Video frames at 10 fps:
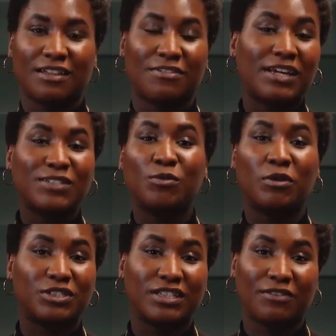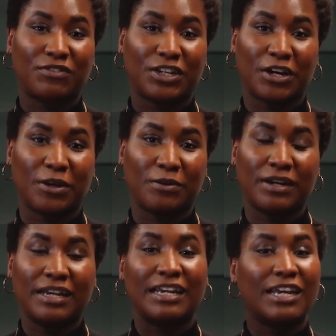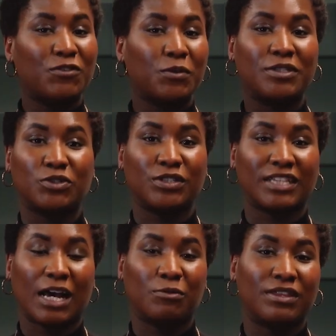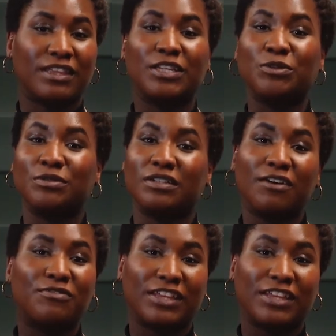Thanks for watching that video. If you enjoyed that, we think you'll love